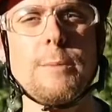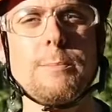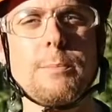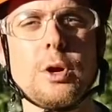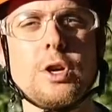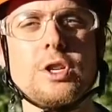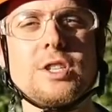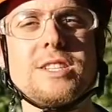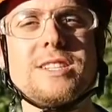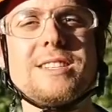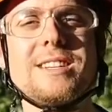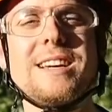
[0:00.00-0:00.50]

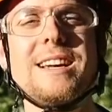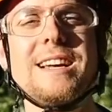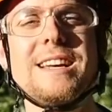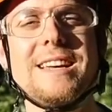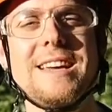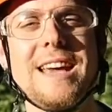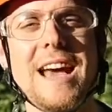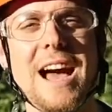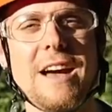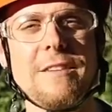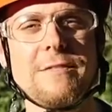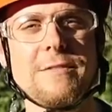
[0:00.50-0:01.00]
Purchasing a
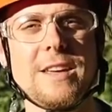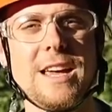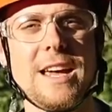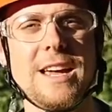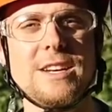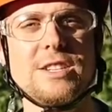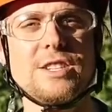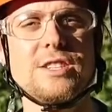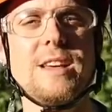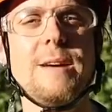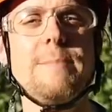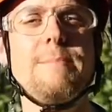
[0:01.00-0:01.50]
gaff
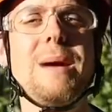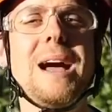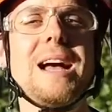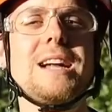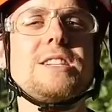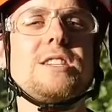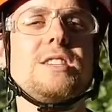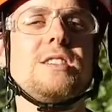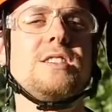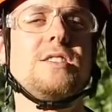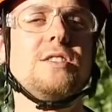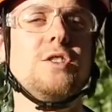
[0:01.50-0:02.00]
gauge that
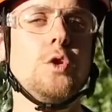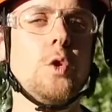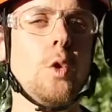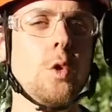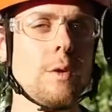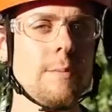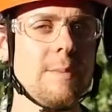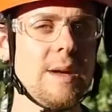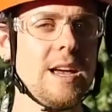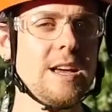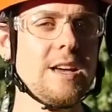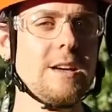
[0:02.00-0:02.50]
matches
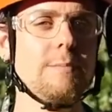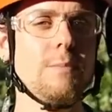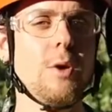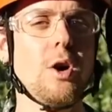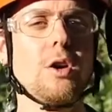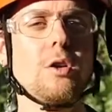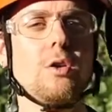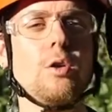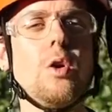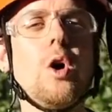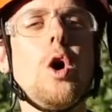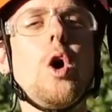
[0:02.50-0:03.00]
your make and
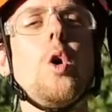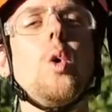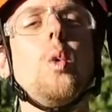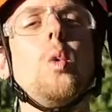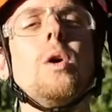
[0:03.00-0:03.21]
model